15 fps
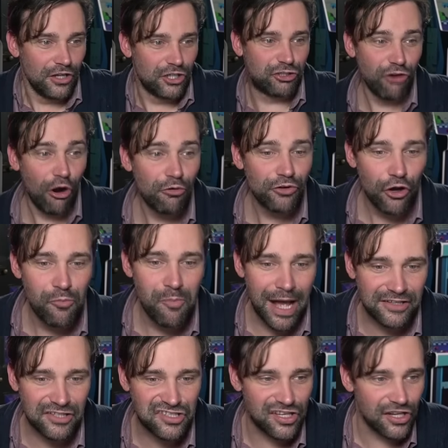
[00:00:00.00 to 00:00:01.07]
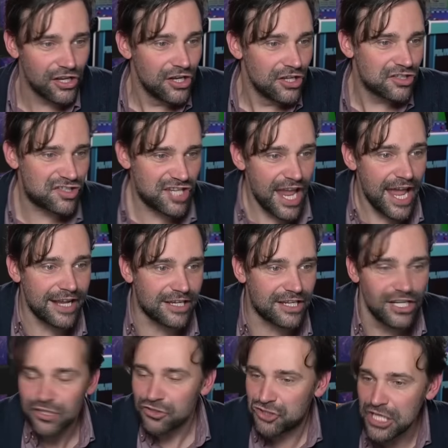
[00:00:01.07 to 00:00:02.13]
Chronomancer,
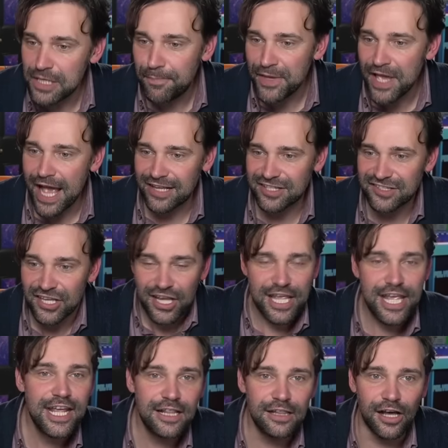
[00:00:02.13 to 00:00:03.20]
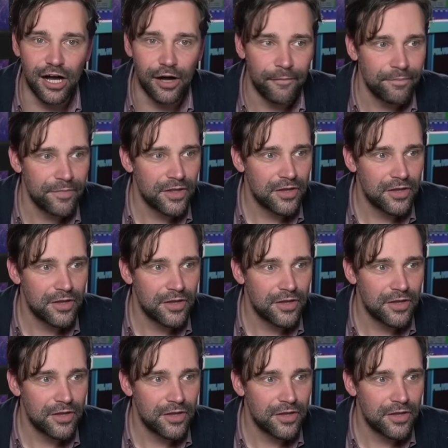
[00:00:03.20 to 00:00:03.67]
tank, DPS, healer.